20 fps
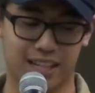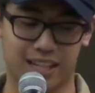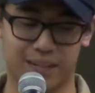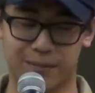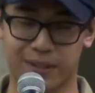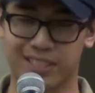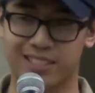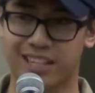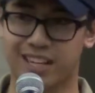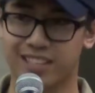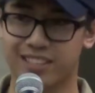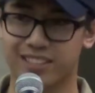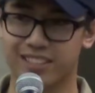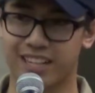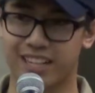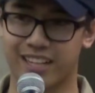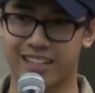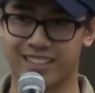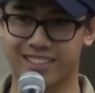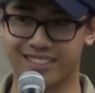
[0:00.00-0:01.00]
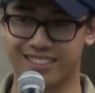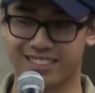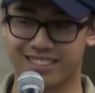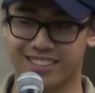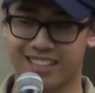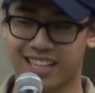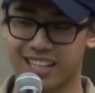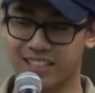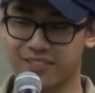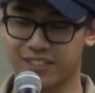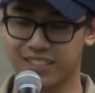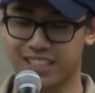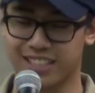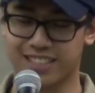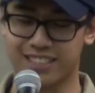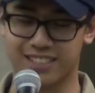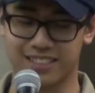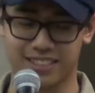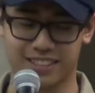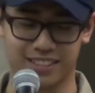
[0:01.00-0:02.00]
And my toddler hands, naive and
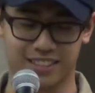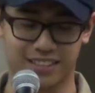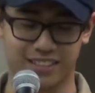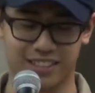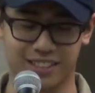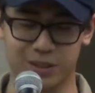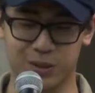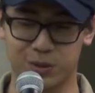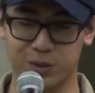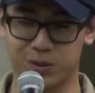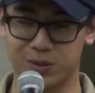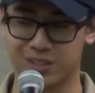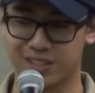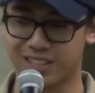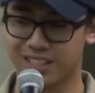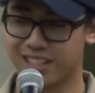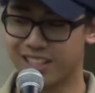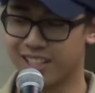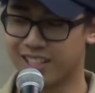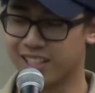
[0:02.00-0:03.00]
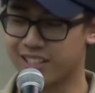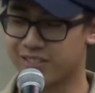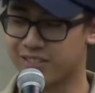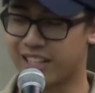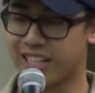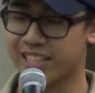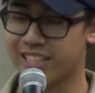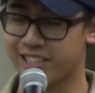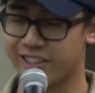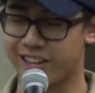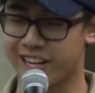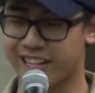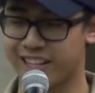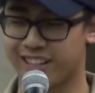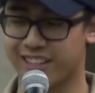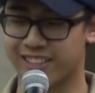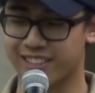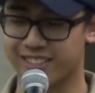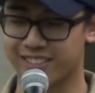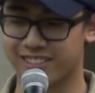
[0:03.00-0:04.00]
innocent, used the red
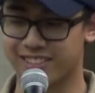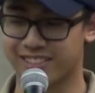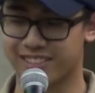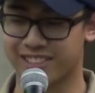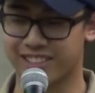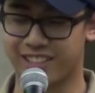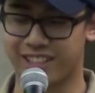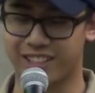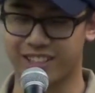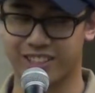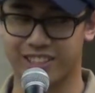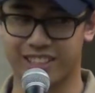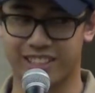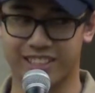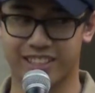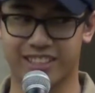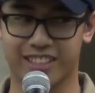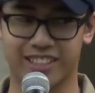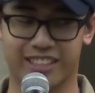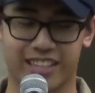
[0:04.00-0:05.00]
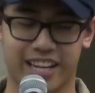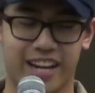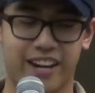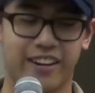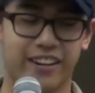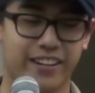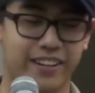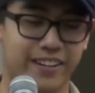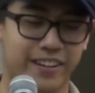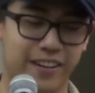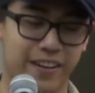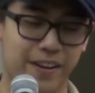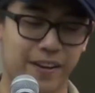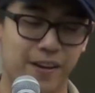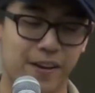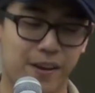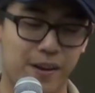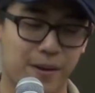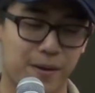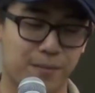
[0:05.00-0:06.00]
crayon to color in the carrot.
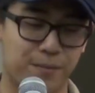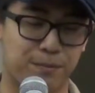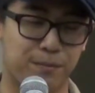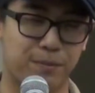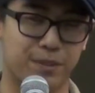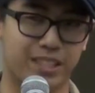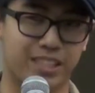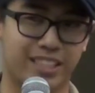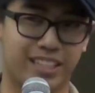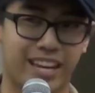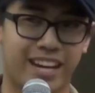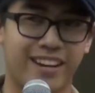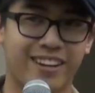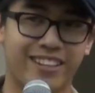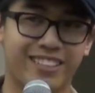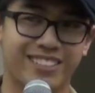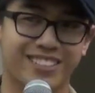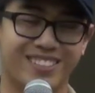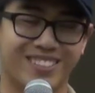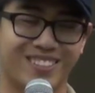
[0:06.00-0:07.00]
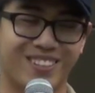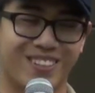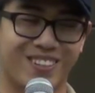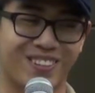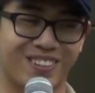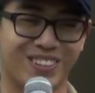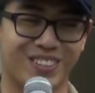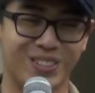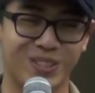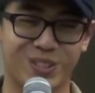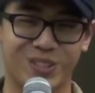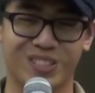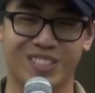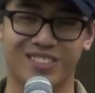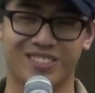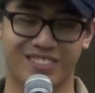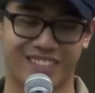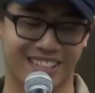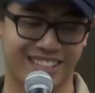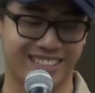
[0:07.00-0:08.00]
But the carrots aren't
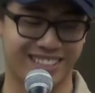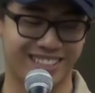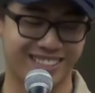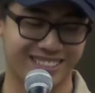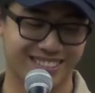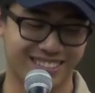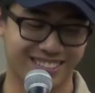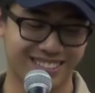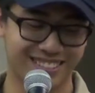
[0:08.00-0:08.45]
usually red.